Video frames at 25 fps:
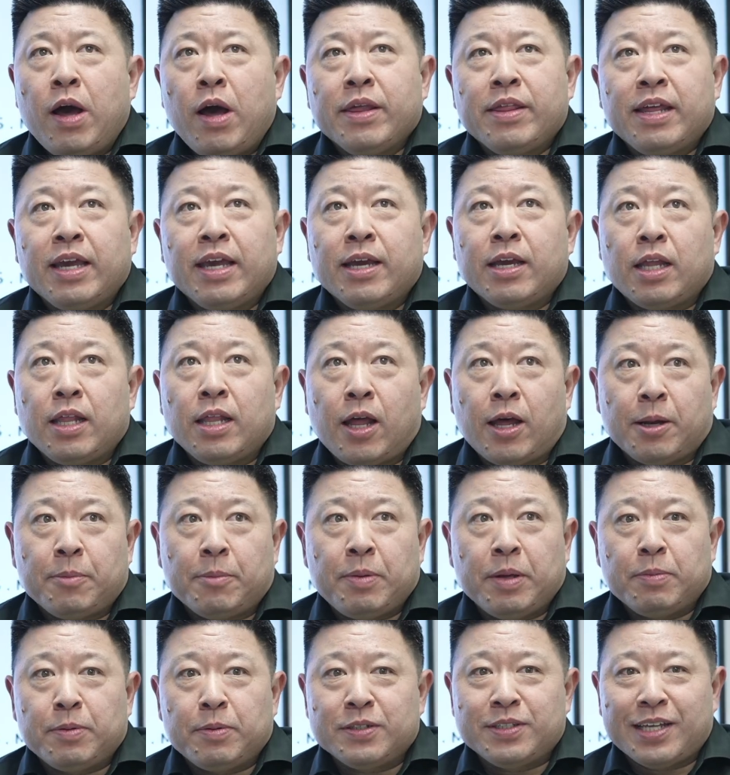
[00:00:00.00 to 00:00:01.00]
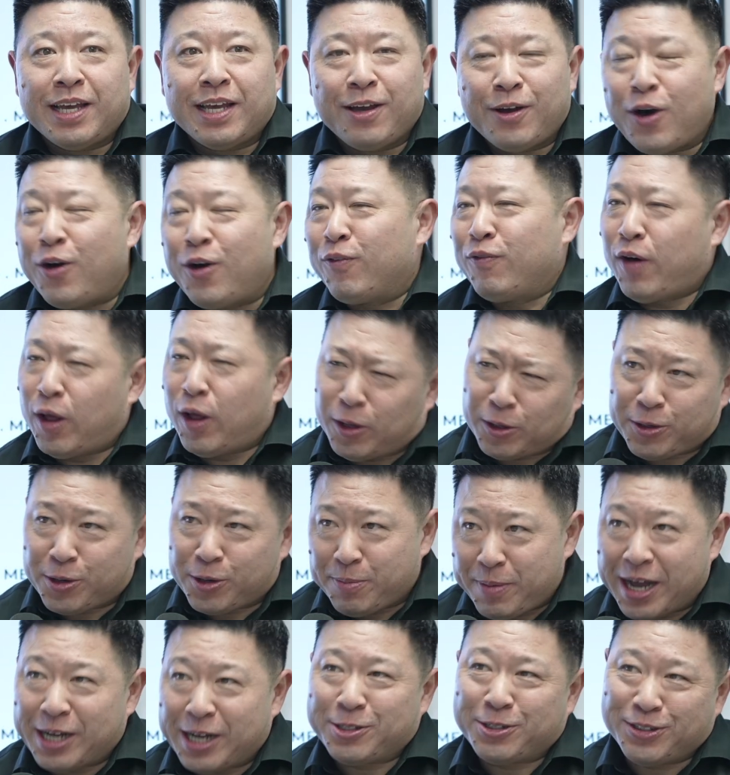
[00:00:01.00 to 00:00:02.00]
I think a lot of people say, "Oh, follow your
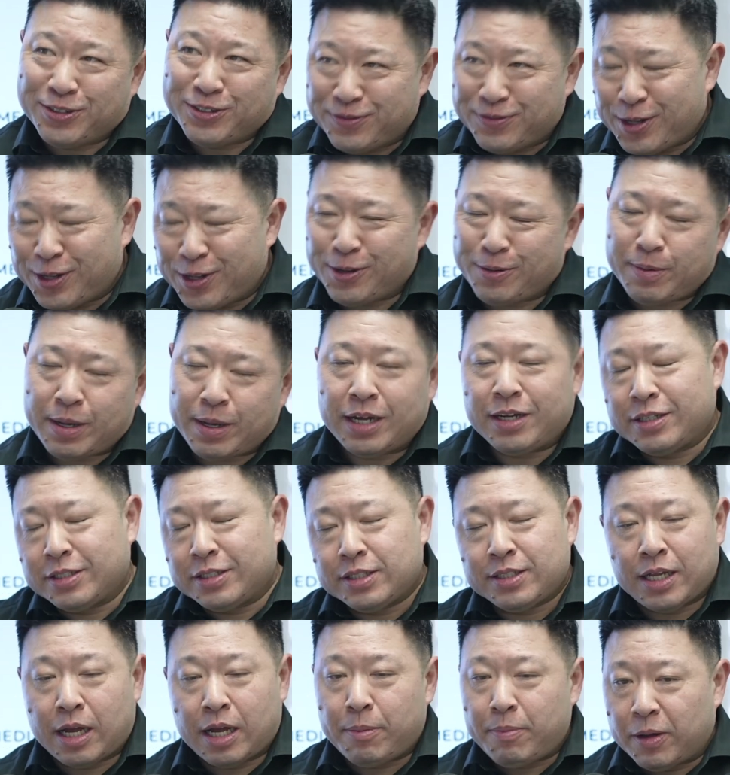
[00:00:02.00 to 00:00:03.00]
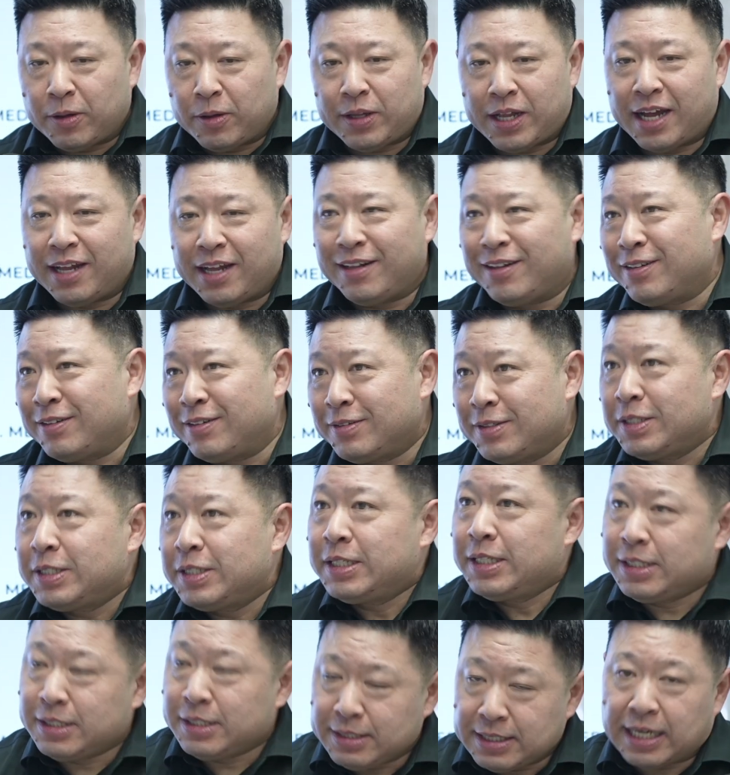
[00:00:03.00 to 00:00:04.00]
passion." And it's not about that.
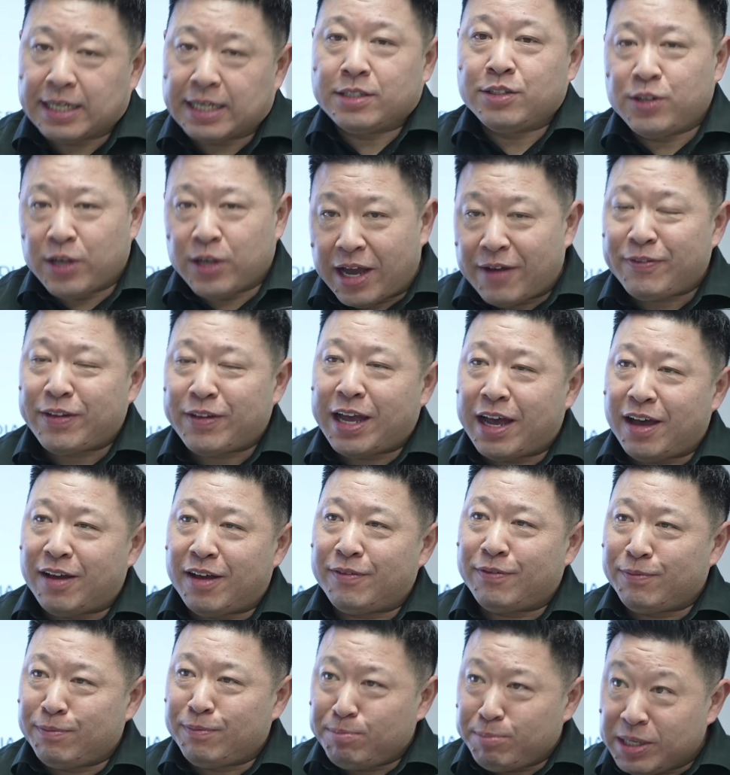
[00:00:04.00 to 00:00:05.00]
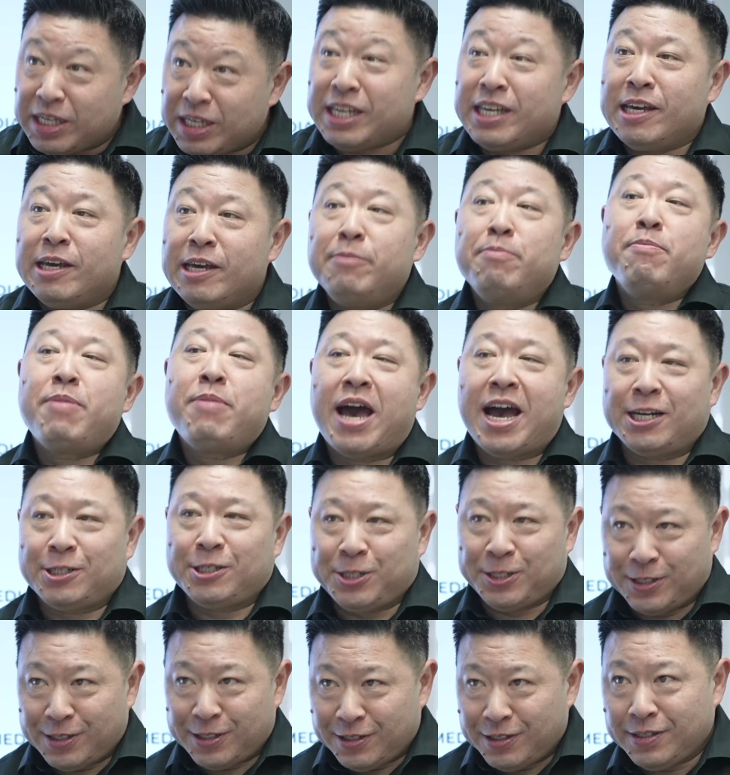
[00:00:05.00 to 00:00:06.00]
Yes, you have to be
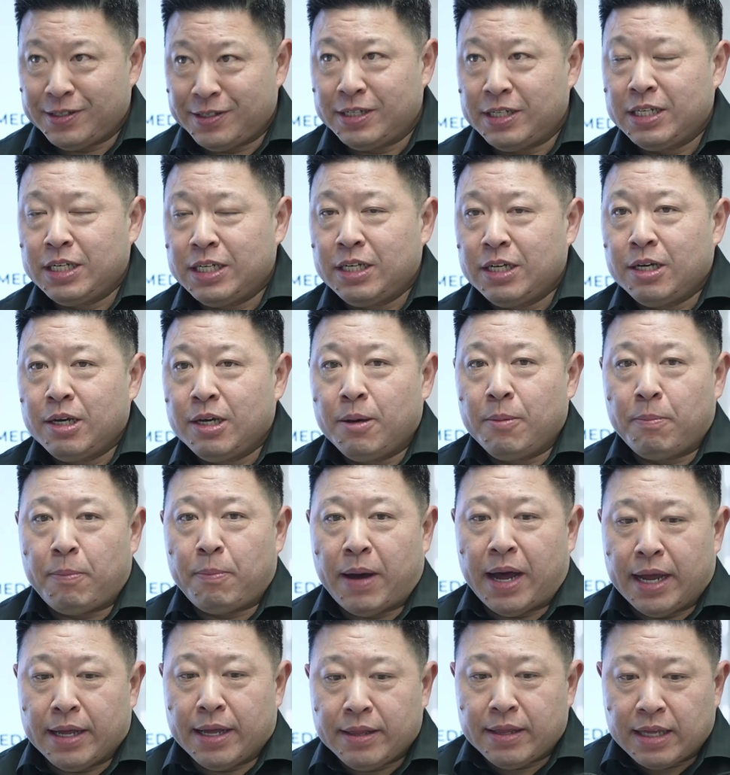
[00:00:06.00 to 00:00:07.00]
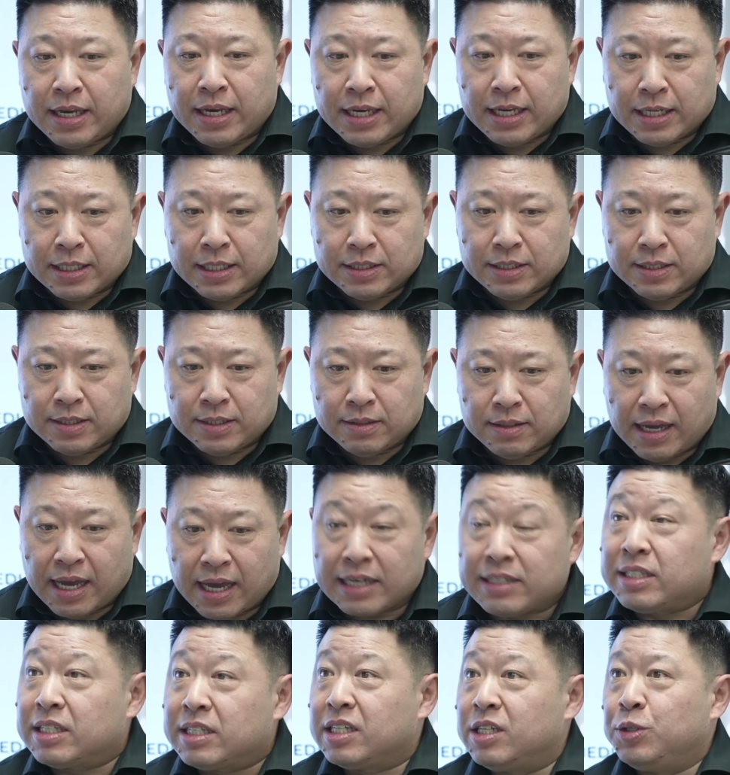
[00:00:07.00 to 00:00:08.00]
impassioned, but I think it's
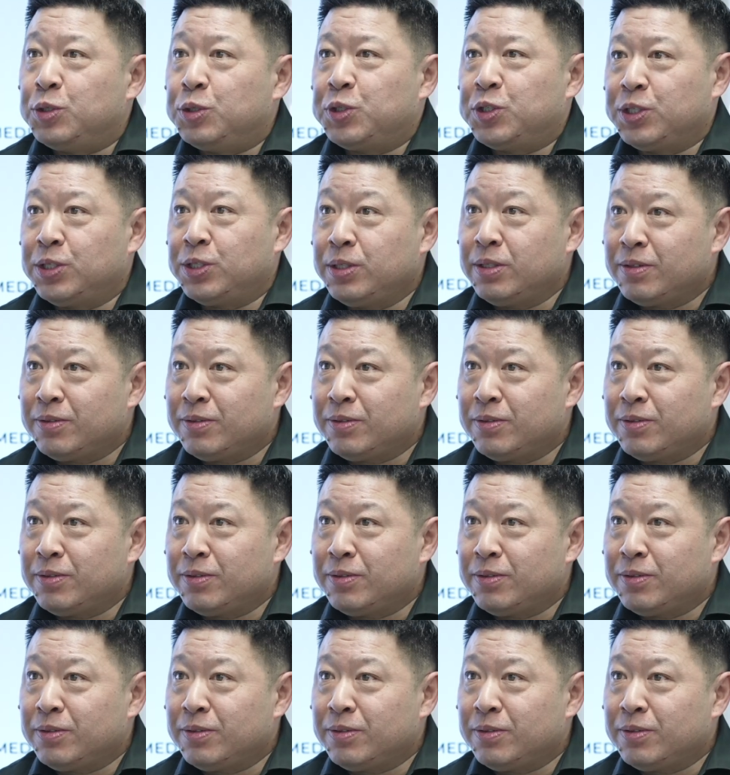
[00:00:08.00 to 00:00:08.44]
execution.